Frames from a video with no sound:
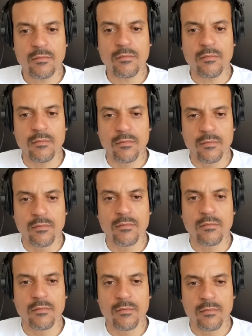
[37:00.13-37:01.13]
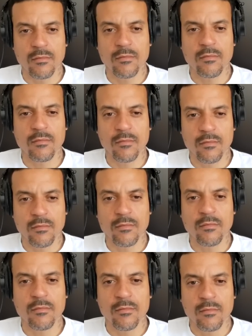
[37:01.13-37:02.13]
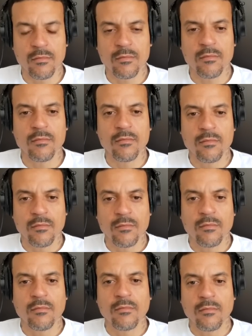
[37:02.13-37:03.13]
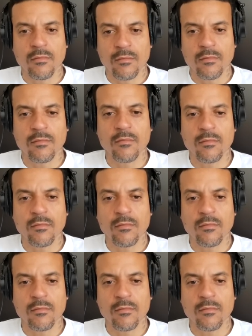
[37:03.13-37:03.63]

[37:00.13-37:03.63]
No words are spoken by the person on screen.